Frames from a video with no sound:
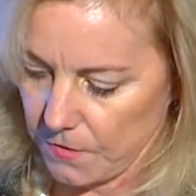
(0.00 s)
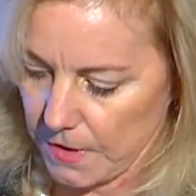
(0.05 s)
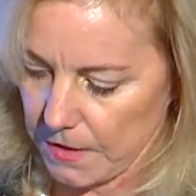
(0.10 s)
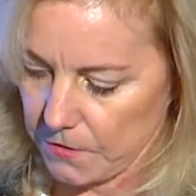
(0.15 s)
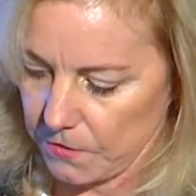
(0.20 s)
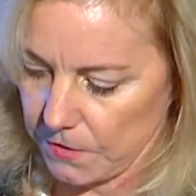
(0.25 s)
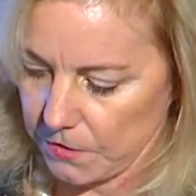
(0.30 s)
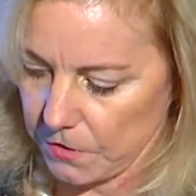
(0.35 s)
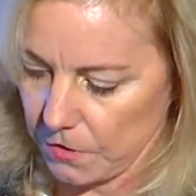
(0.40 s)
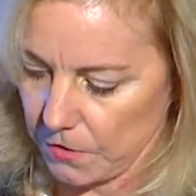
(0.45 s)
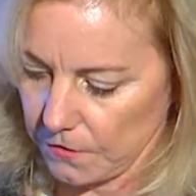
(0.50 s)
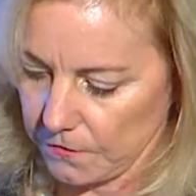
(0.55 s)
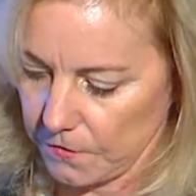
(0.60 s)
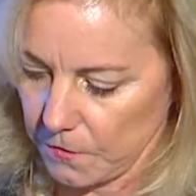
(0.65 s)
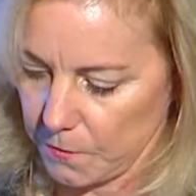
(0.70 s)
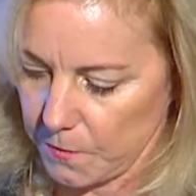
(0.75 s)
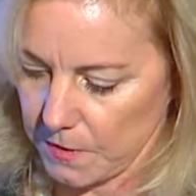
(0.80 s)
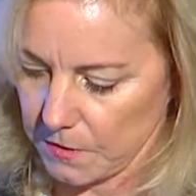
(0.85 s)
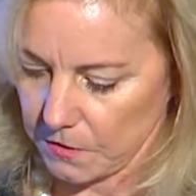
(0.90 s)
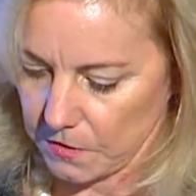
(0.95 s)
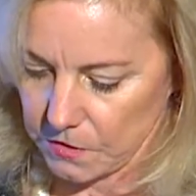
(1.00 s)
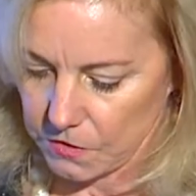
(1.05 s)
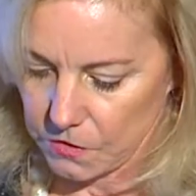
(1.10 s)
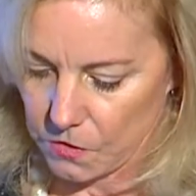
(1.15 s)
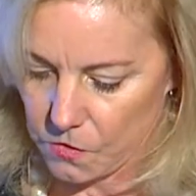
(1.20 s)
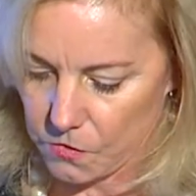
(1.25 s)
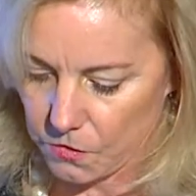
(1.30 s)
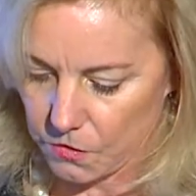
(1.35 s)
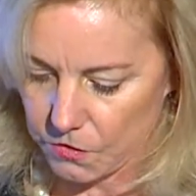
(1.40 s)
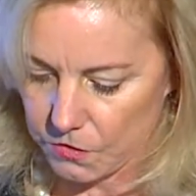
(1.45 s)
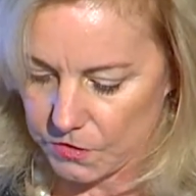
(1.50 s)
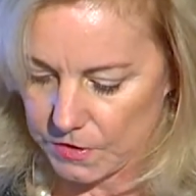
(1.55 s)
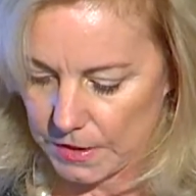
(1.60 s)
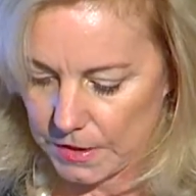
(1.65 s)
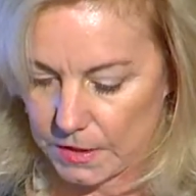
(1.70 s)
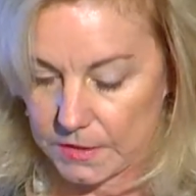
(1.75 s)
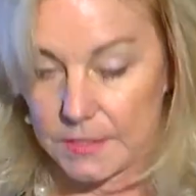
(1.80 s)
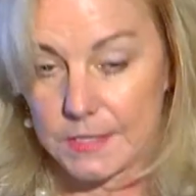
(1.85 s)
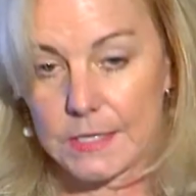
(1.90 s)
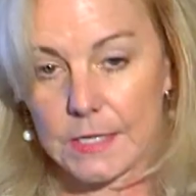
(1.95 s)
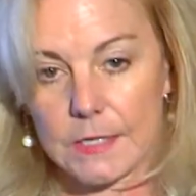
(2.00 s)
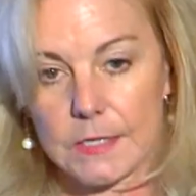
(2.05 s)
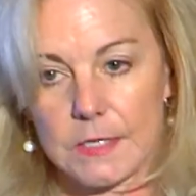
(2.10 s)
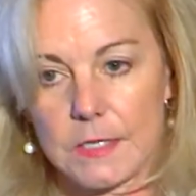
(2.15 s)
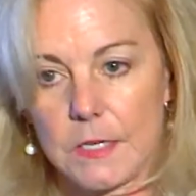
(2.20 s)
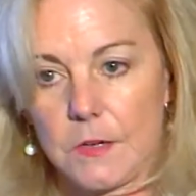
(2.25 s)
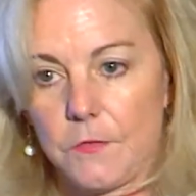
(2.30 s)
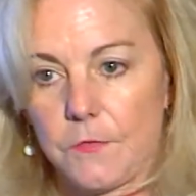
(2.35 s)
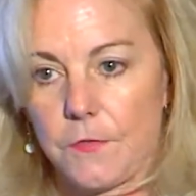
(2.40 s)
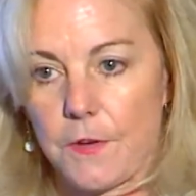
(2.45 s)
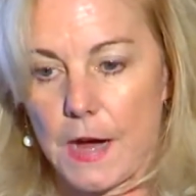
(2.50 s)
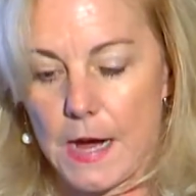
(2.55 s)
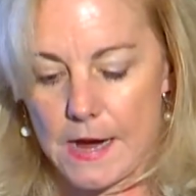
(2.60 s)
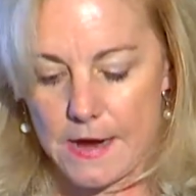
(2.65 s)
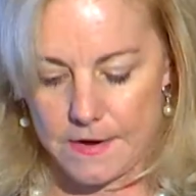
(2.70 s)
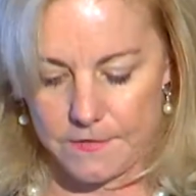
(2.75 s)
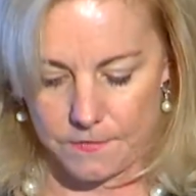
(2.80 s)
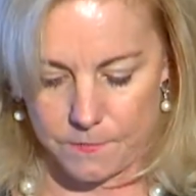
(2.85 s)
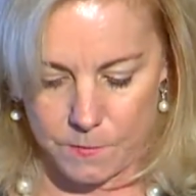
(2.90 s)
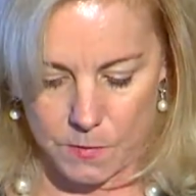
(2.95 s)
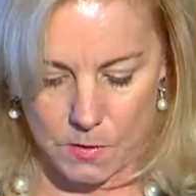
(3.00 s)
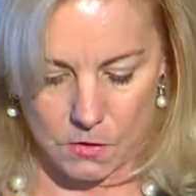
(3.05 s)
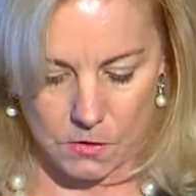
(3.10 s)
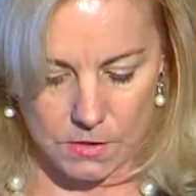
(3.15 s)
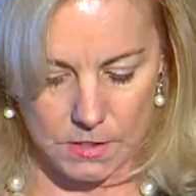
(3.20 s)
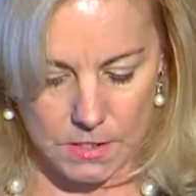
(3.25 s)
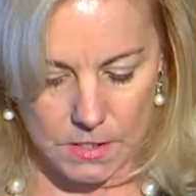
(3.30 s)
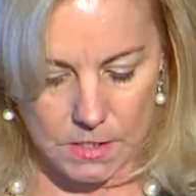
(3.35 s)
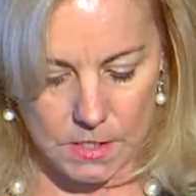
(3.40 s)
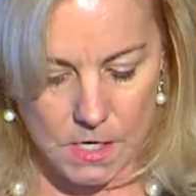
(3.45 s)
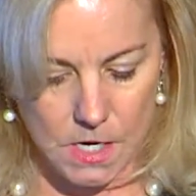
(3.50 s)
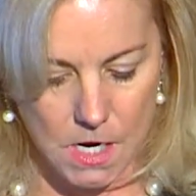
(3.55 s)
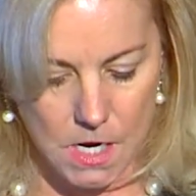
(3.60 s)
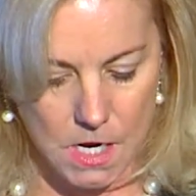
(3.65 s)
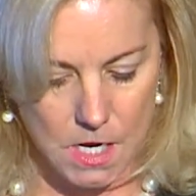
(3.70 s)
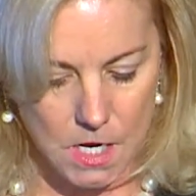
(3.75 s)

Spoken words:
rate of return for business owners and a $65 billion